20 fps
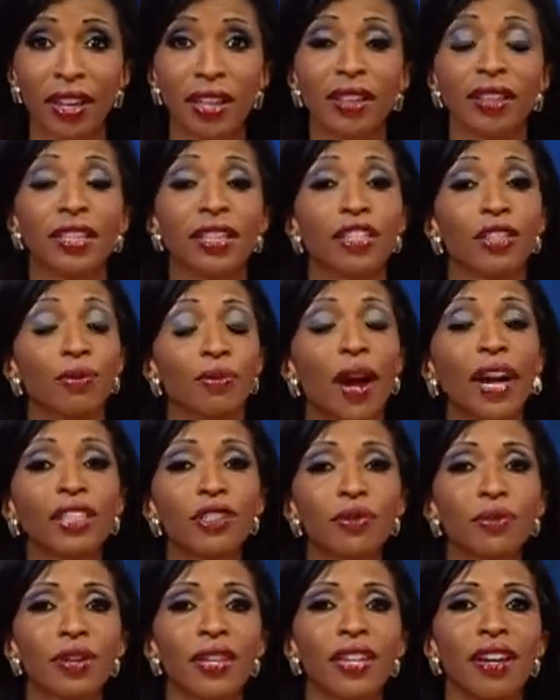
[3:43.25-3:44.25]
The
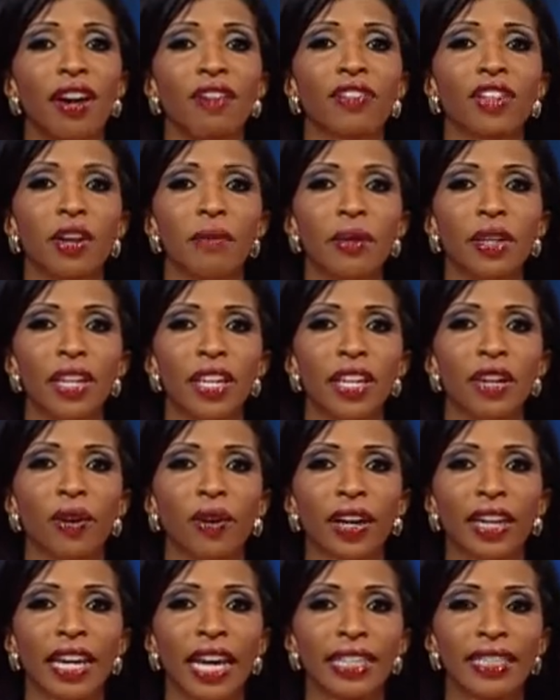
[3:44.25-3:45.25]
Directory of Community
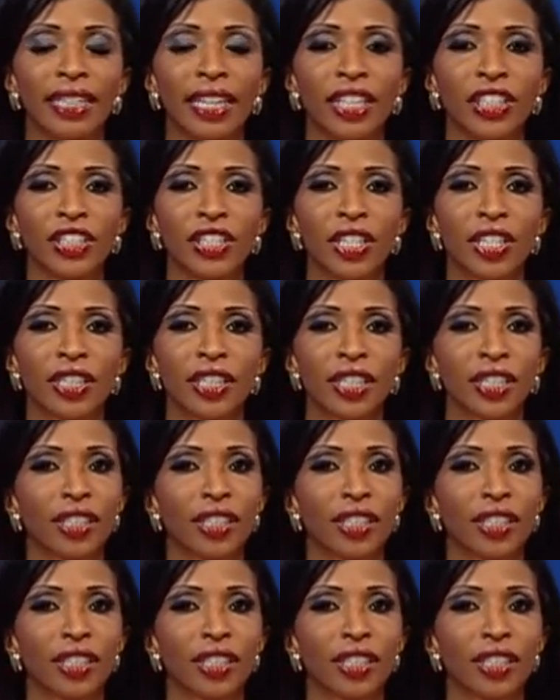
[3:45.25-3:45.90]
Organizations